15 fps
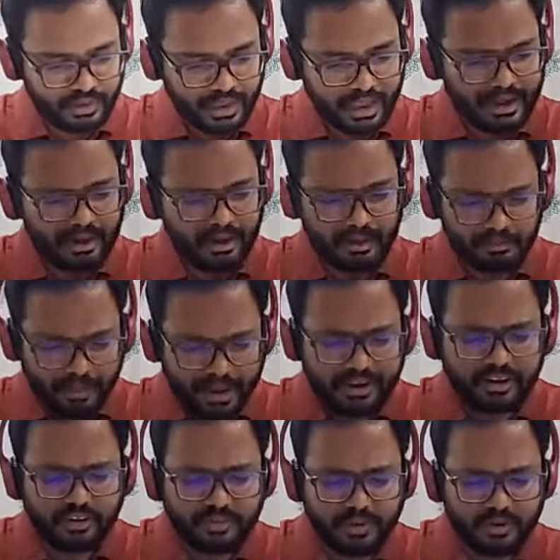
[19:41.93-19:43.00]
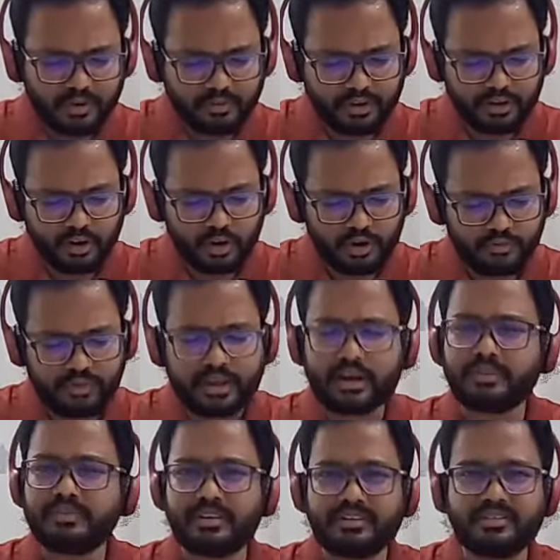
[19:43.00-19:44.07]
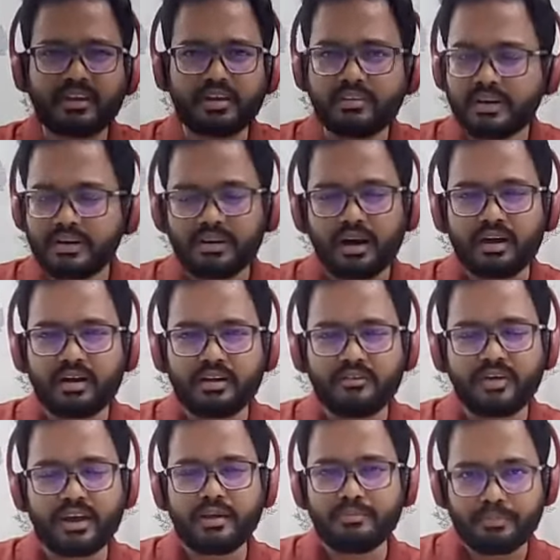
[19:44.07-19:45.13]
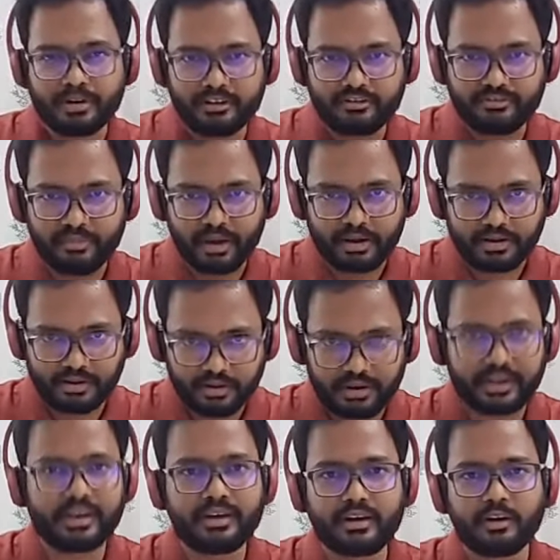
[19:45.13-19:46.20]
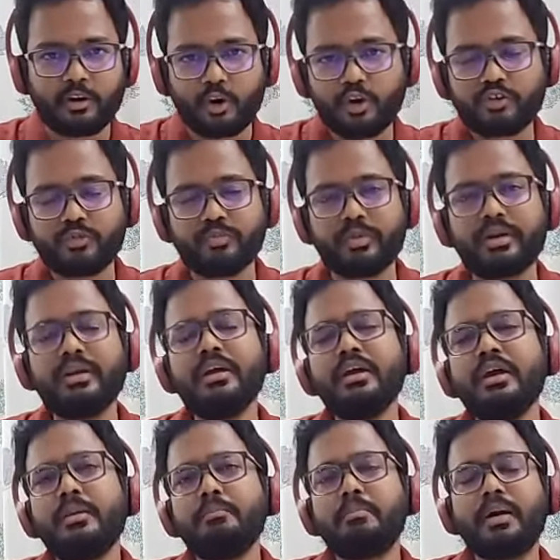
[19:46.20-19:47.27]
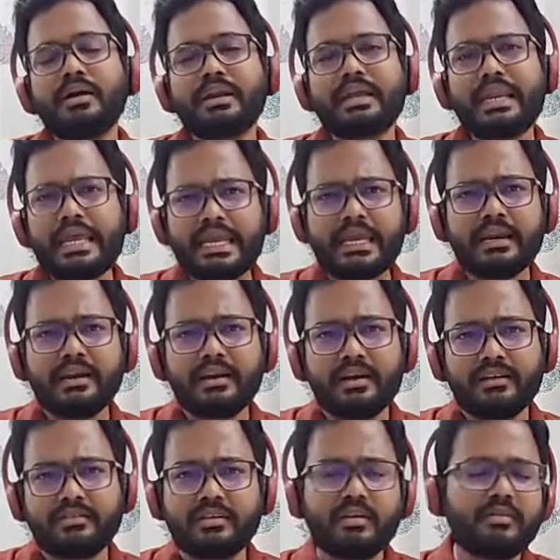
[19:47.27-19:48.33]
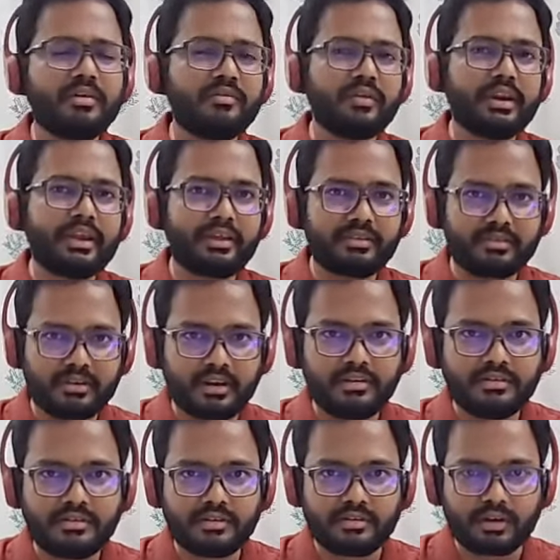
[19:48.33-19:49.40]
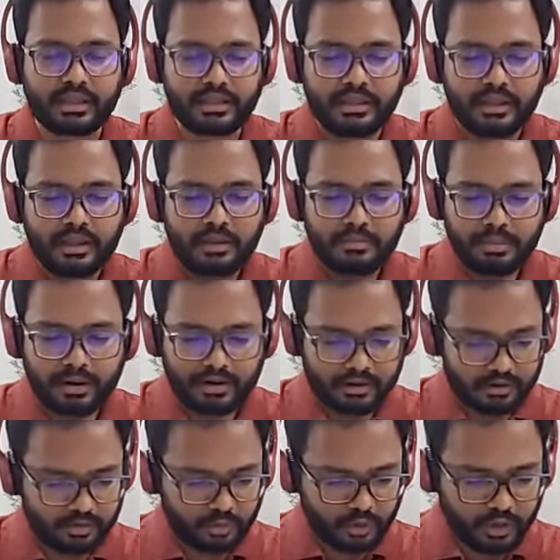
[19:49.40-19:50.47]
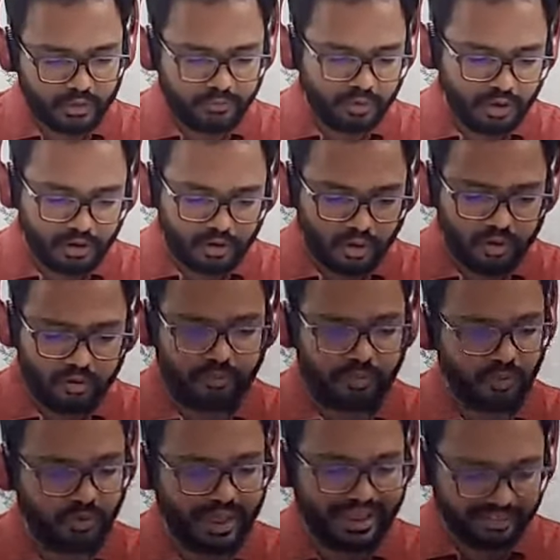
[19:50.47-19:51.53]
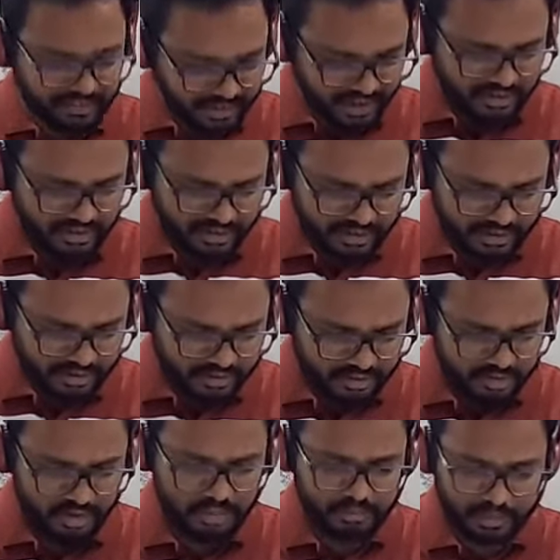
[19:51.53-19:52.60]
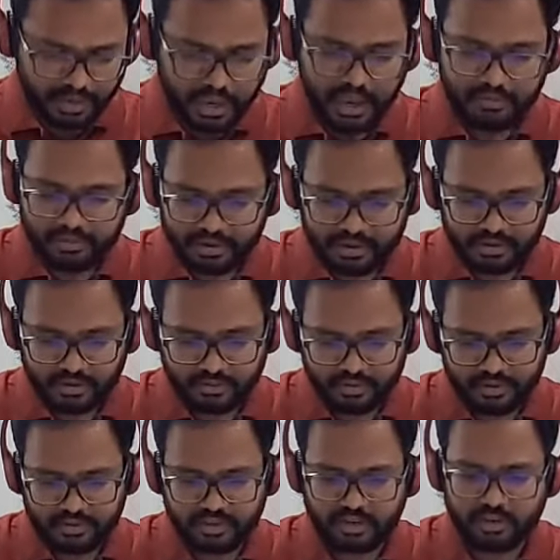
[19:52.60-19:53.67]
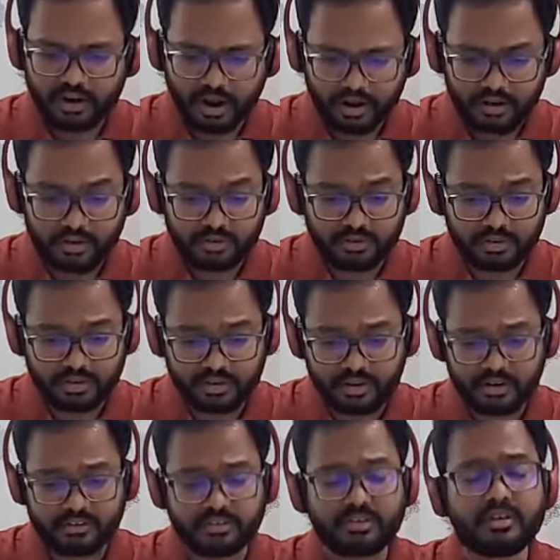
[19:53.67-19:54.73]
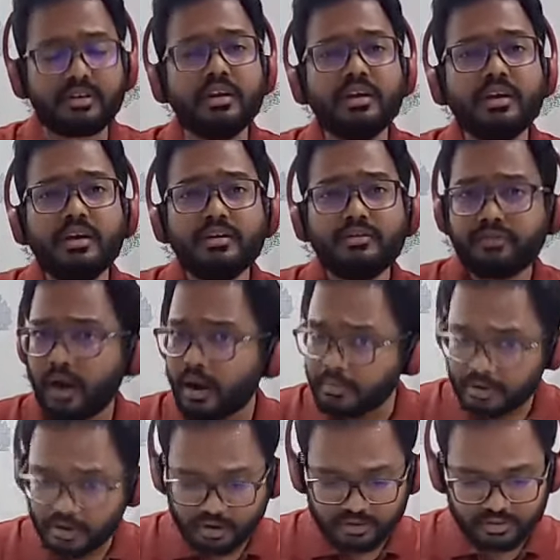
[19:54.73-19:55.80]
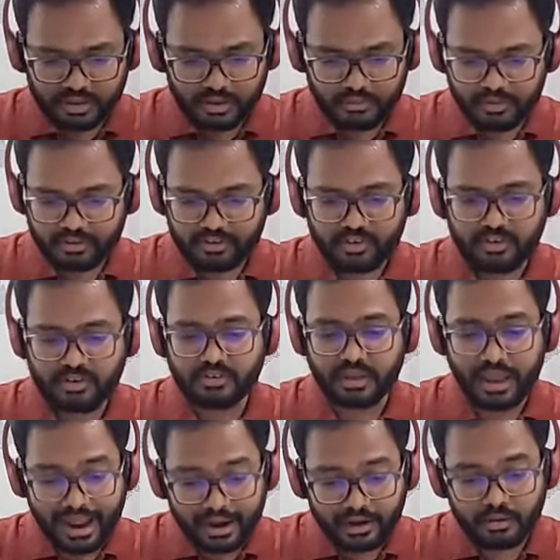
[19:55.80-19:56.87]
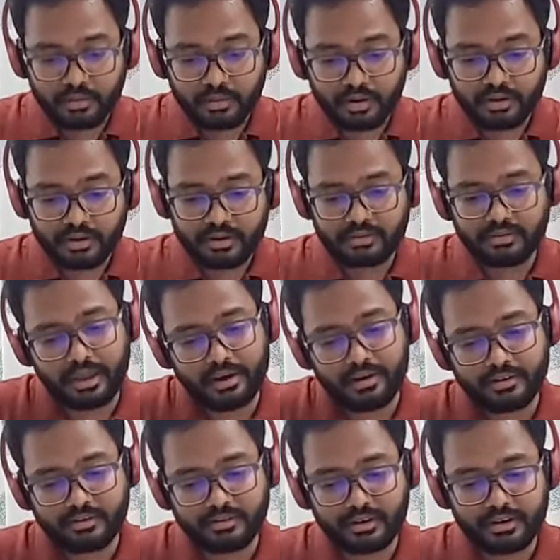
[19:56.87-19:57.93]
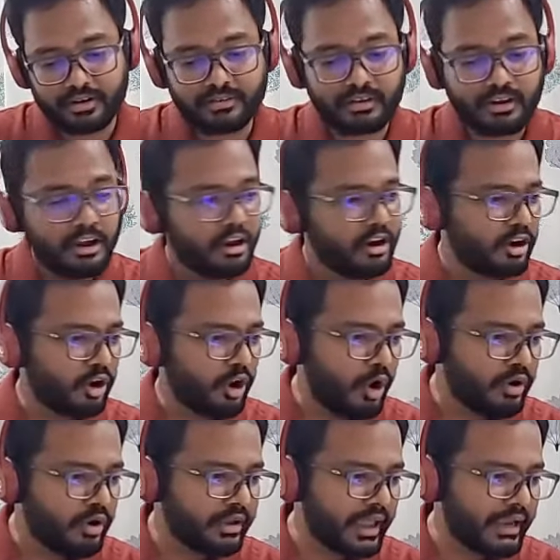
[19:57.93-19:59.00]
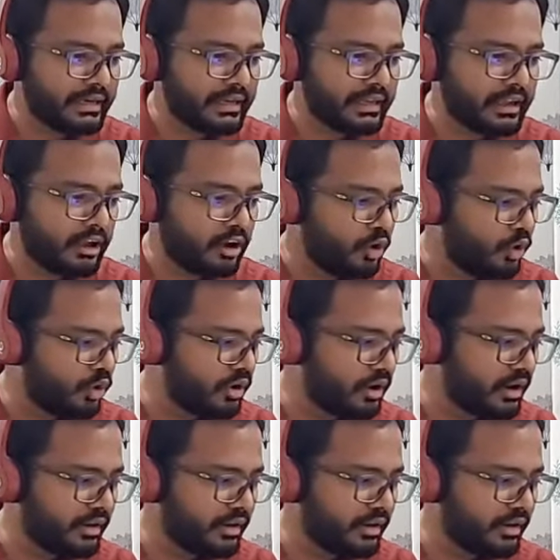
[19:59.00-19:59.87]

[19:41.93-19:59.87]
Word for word: And management of endodontic flare-ups, it's given in a very brief manner here in Grossman, but in Ingle, it's given very extensively. But to give you an overview, anxiety reduction, behavioral intervention, occlusal reduction, pharmacological measures, antibiotics, NSAIDs, long-acting local